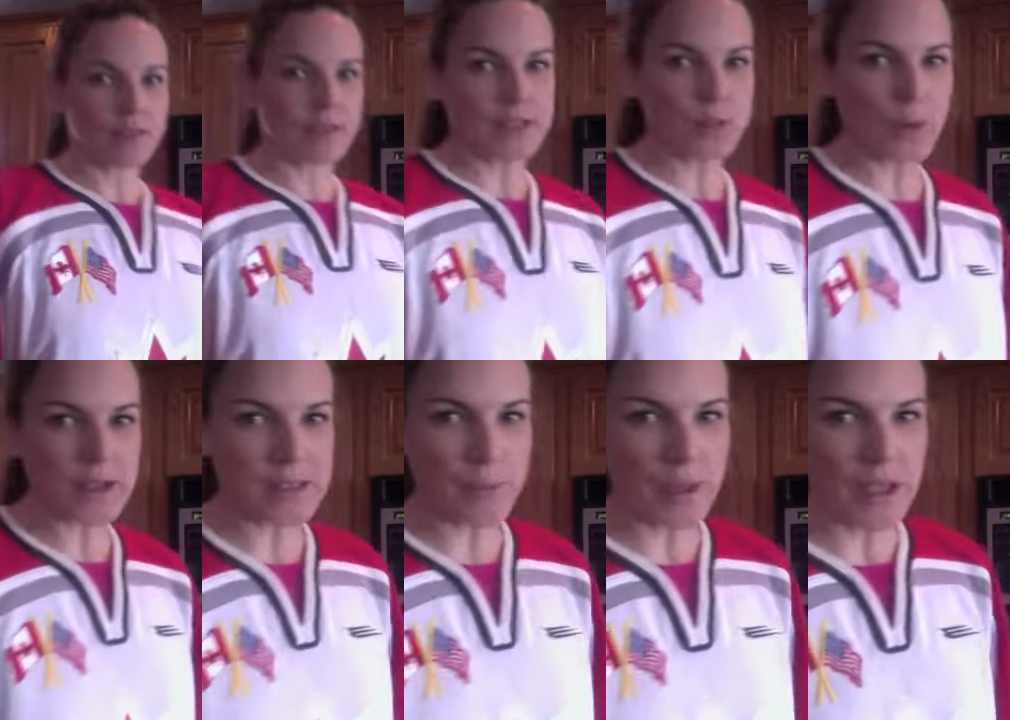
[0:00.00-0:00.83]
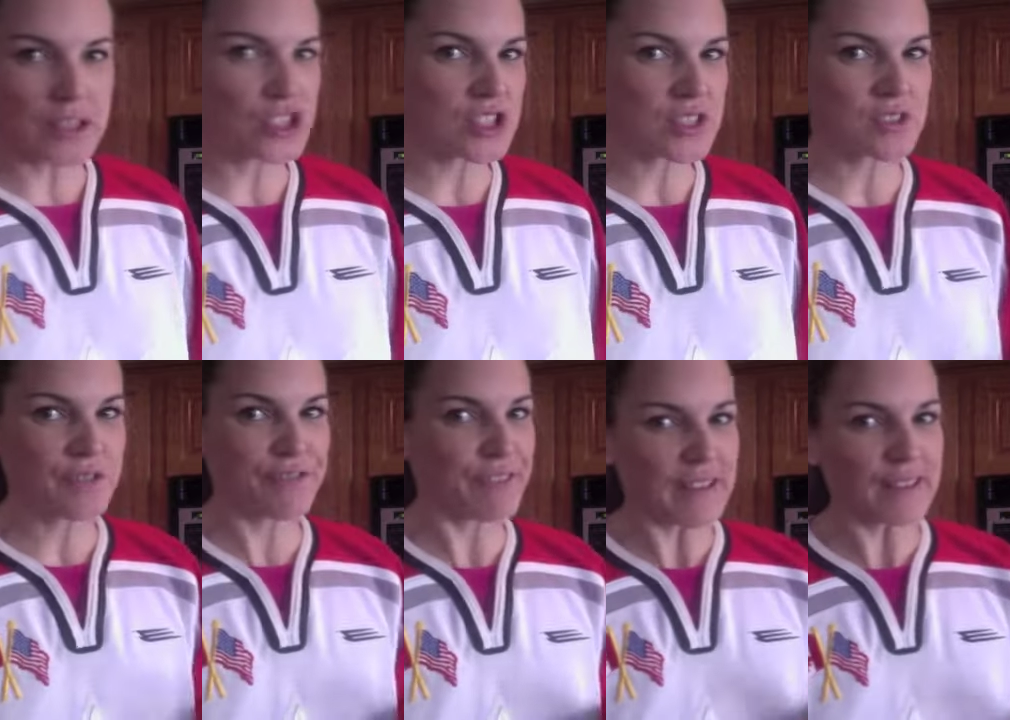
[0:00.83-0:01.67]
This recipe just
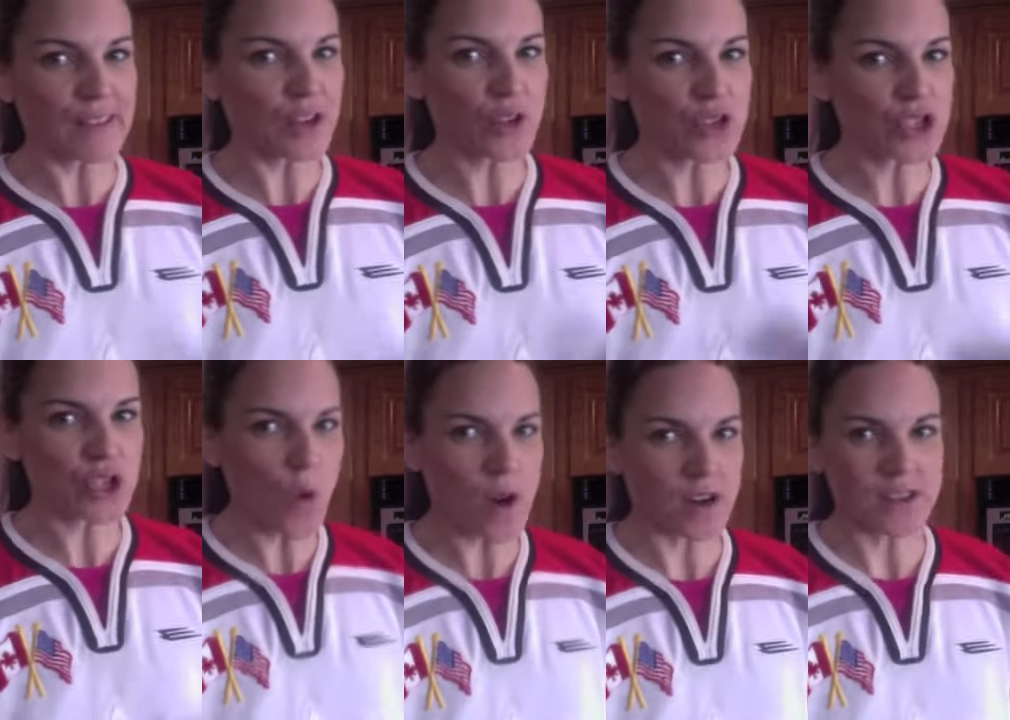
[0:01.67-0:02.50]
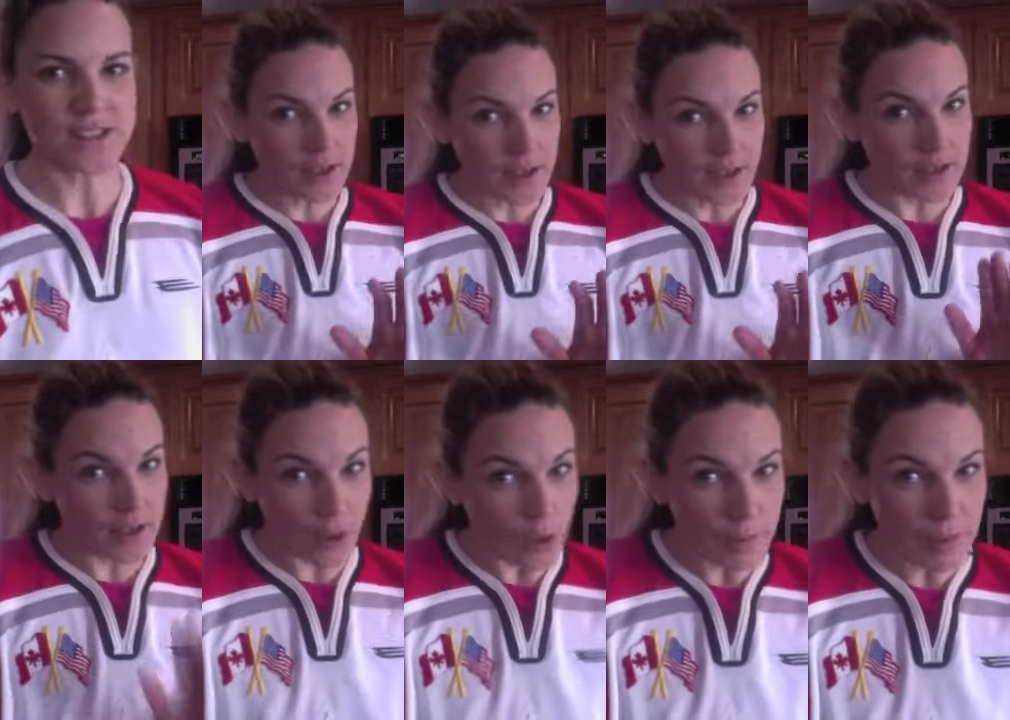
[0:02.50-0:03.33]
fell a little short.
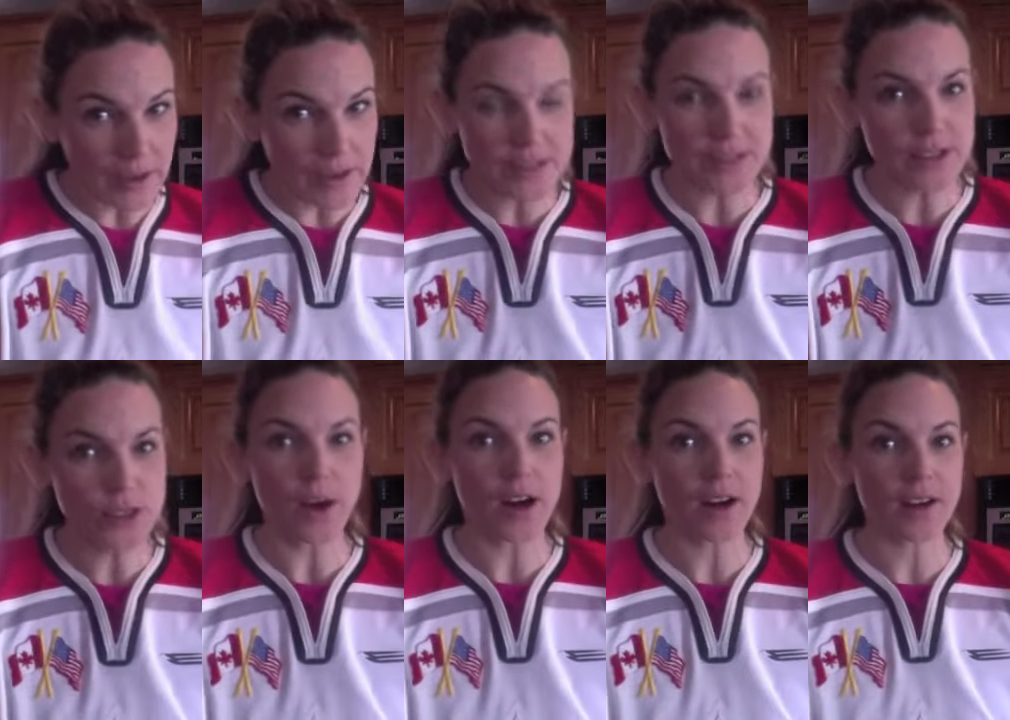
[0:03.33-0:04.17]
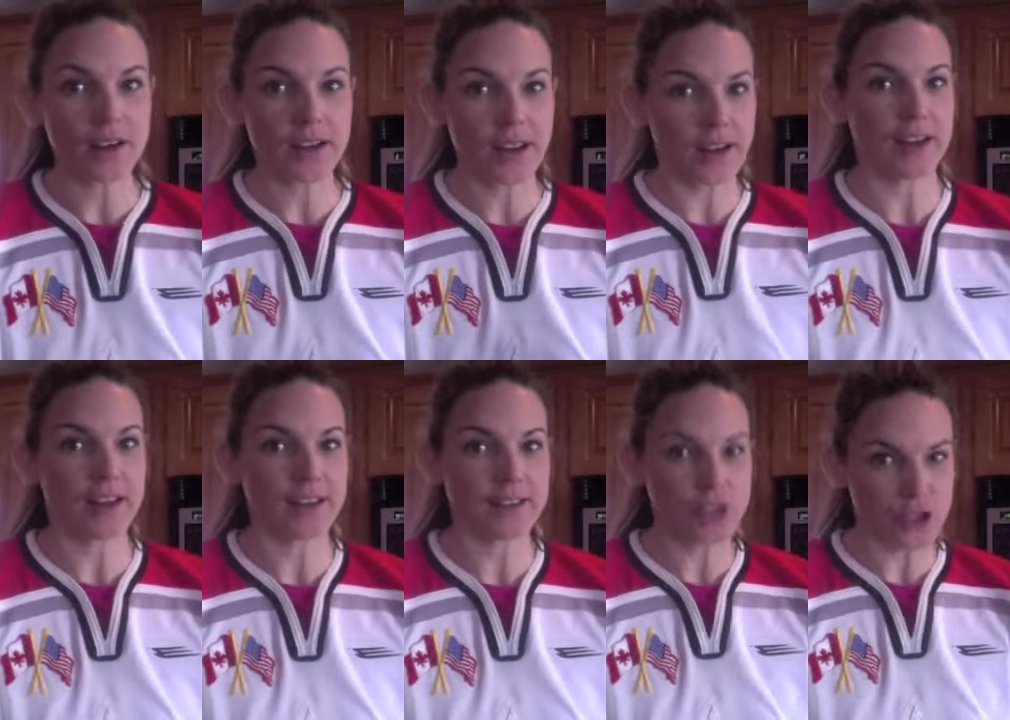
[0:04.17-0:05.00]
No comparison to our
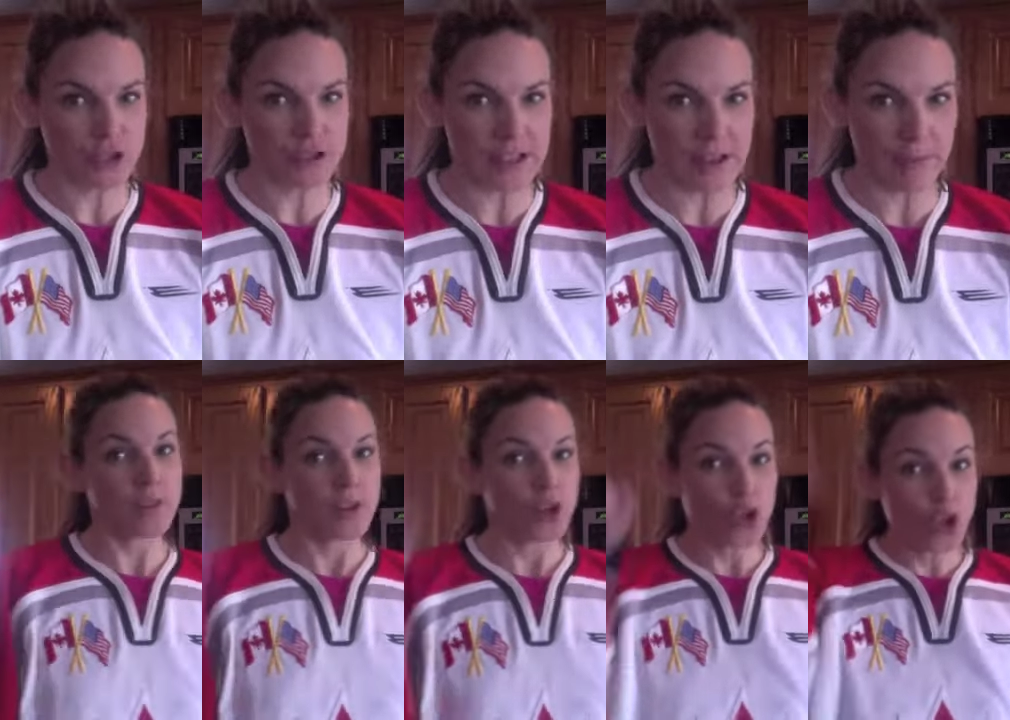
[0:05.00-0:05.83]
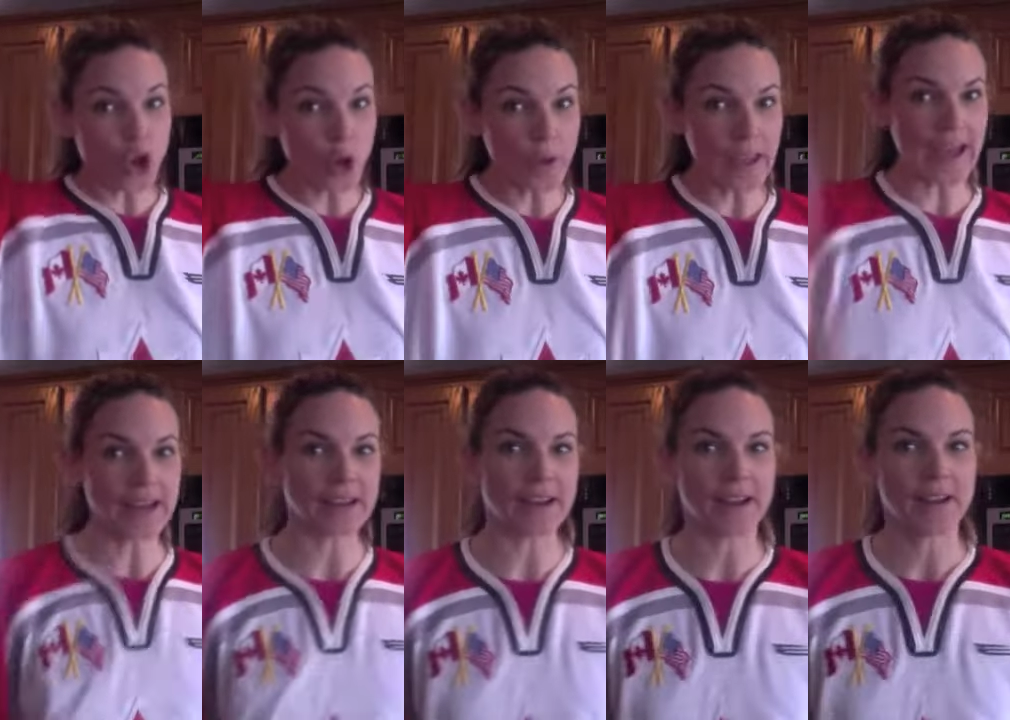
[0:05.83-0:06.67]
Canadian junior team. Go Canada!